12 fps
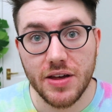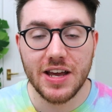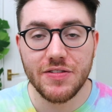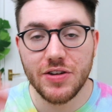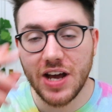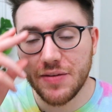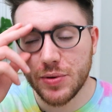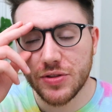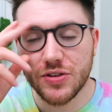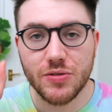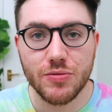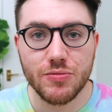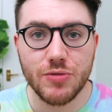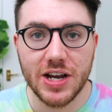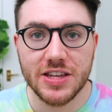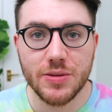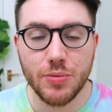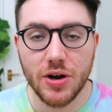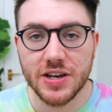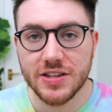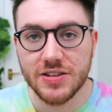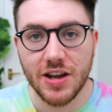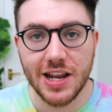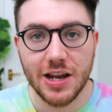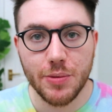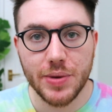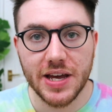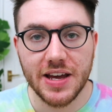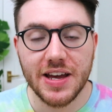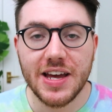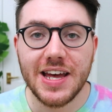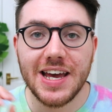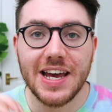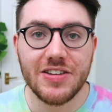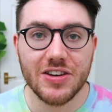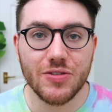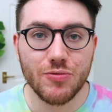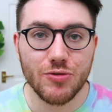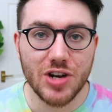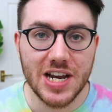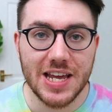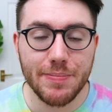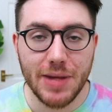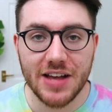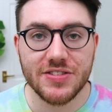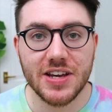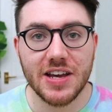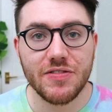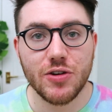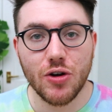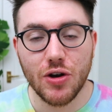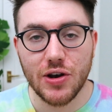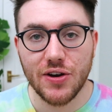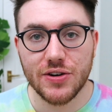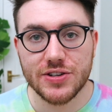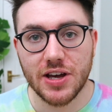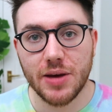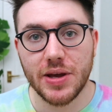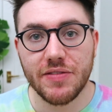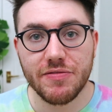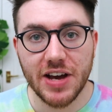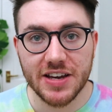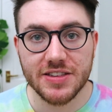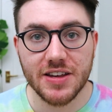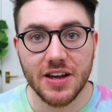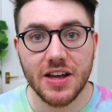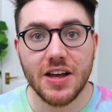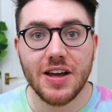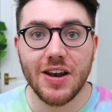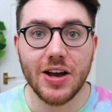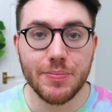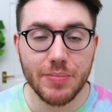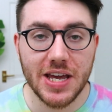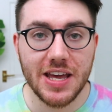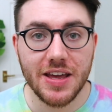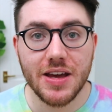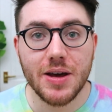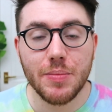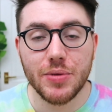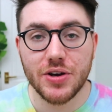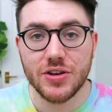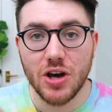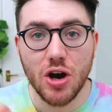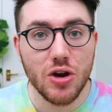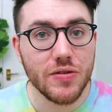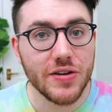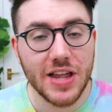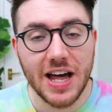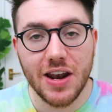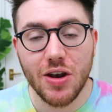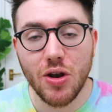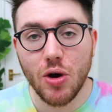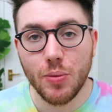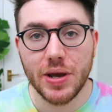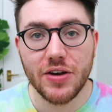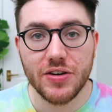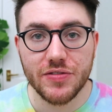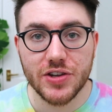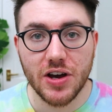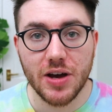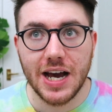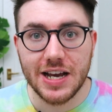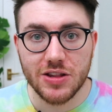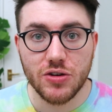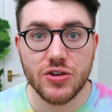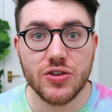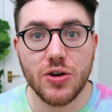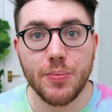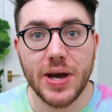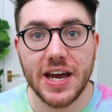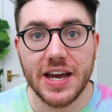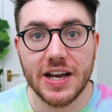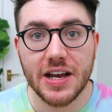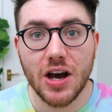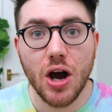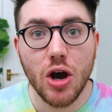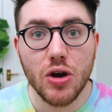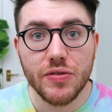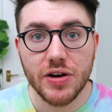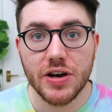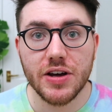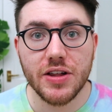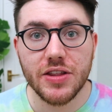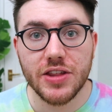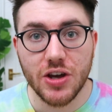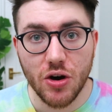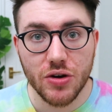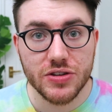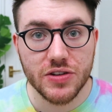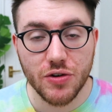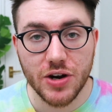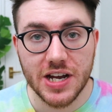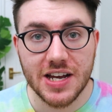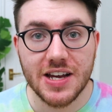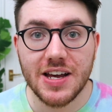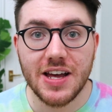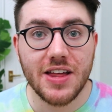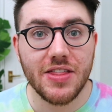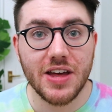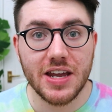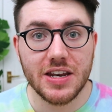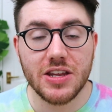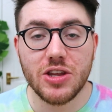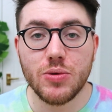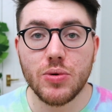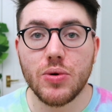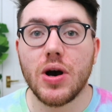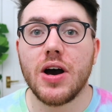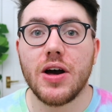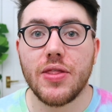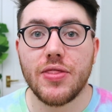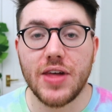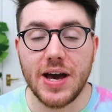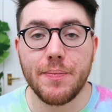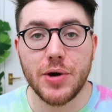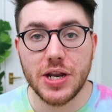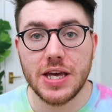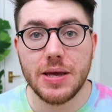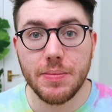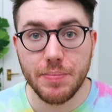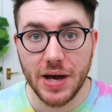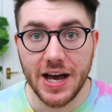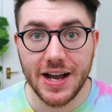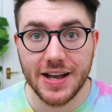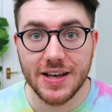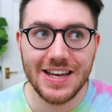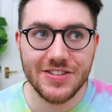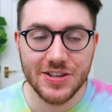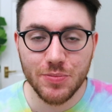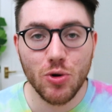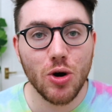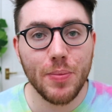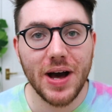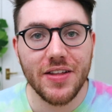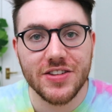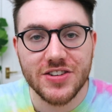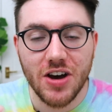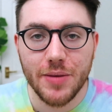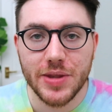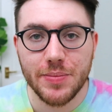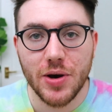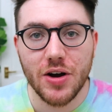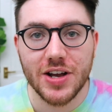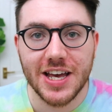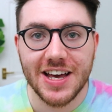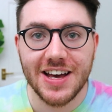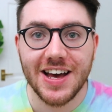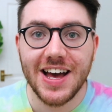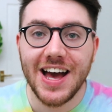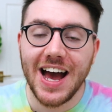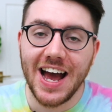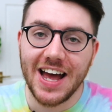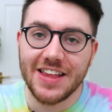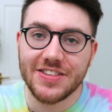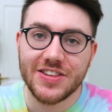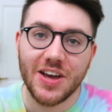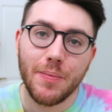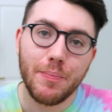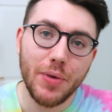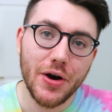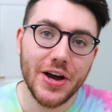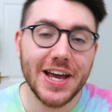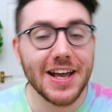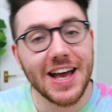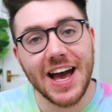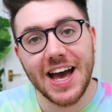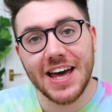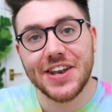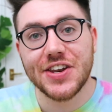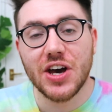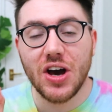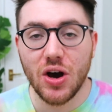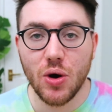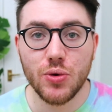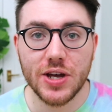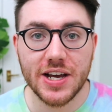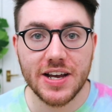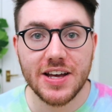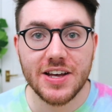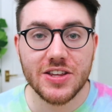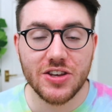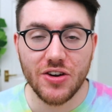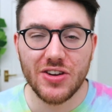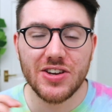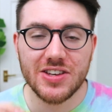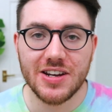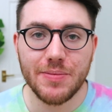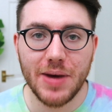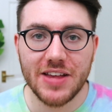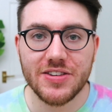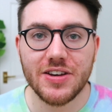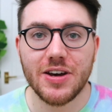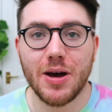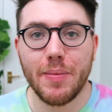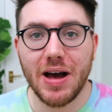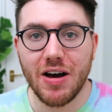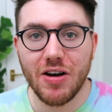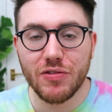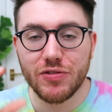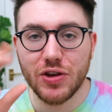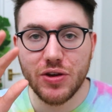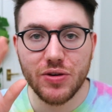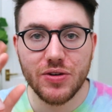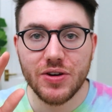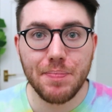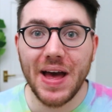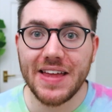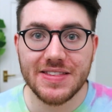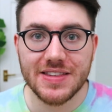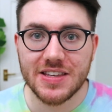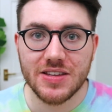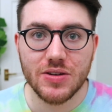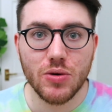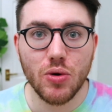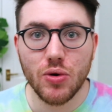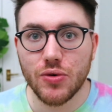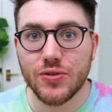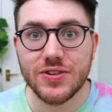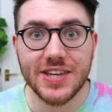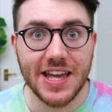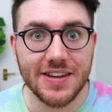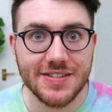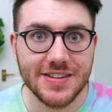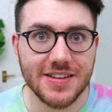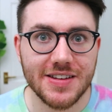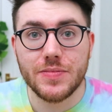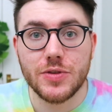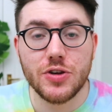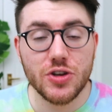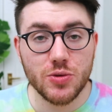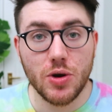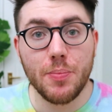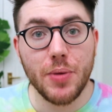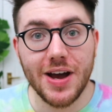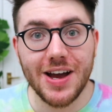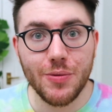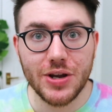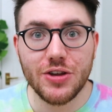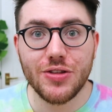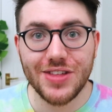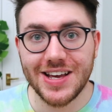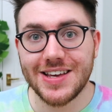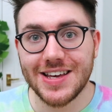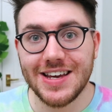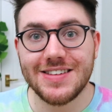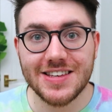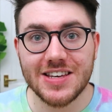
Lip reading: If you happen to raise the price a tiny little bit, it doesn't really matter if you're a long-term investor like me, because over that long period of time, as long as you're not paying over the odds for it, then you will earn that money back. It is more about the time in the market and buying and holding. So it doesn't matter about a few pence or cent. You just want to buy it when you think it